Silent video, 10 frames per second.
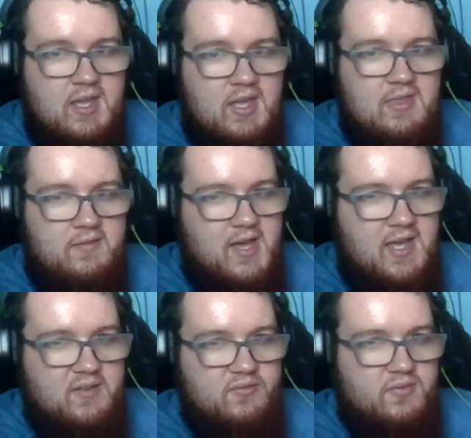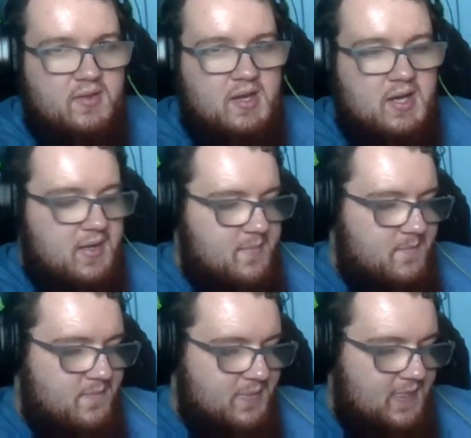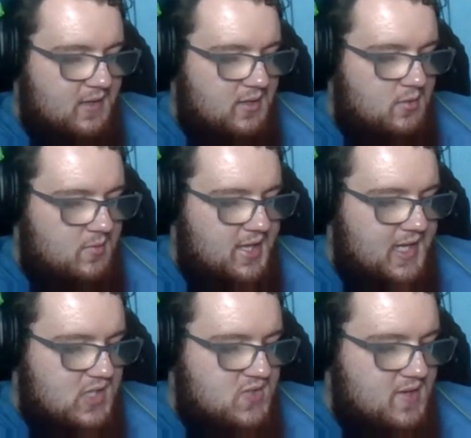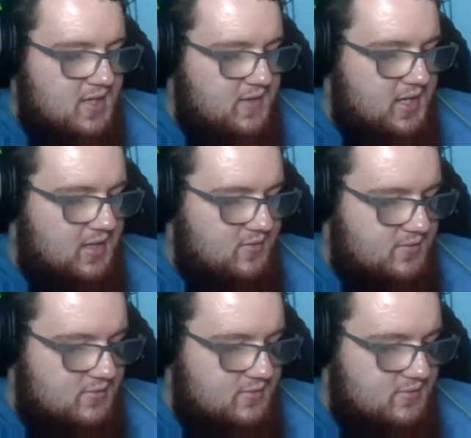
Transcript: in the live um, what you guys think of that.